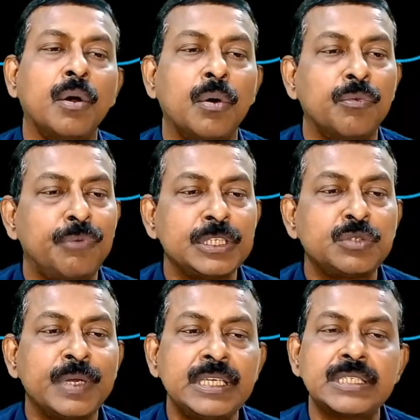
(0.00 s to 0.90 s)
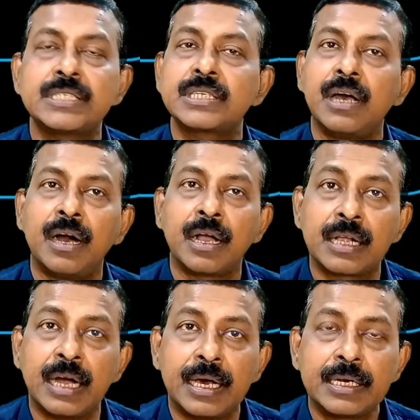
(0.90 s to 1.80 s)
first one is a
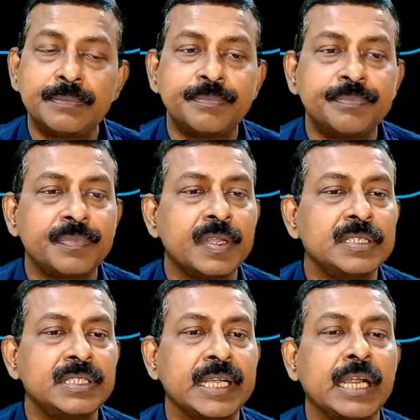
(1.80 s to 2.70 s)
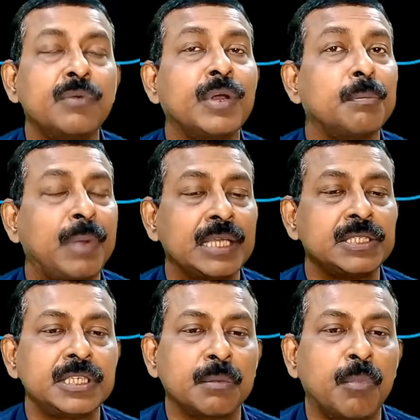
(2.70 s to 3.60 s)
car, second one
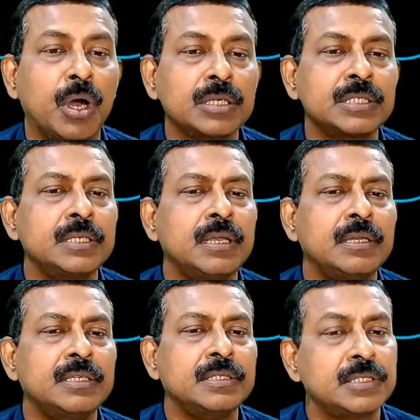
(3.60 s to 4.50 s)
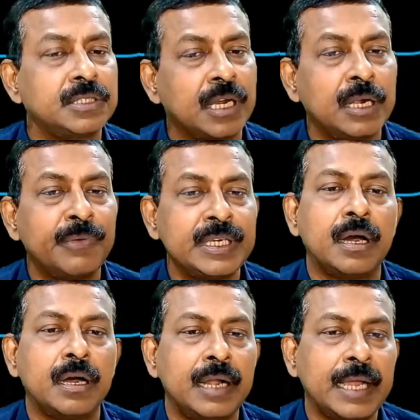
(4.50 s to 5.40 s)
plastic box, third one is
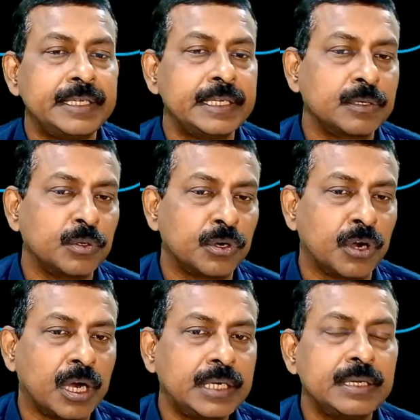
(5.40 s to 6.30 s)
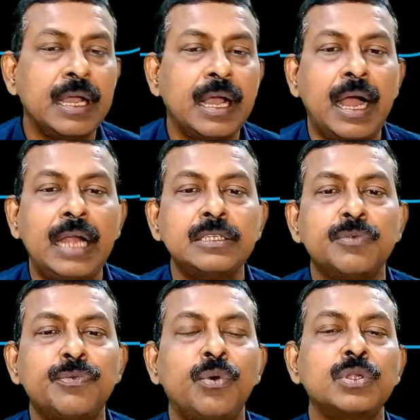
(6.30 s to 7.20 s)
lighting rod, and the
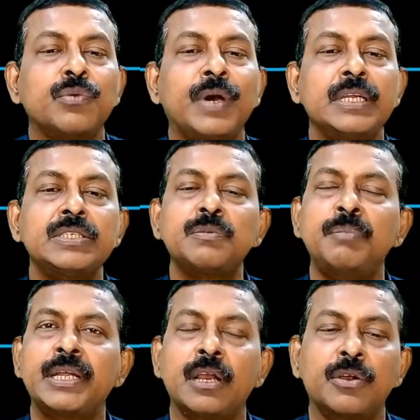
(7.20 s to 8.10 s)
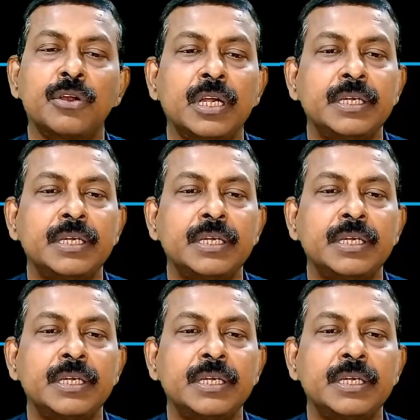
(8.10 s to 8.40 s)
fourth one is metal rod.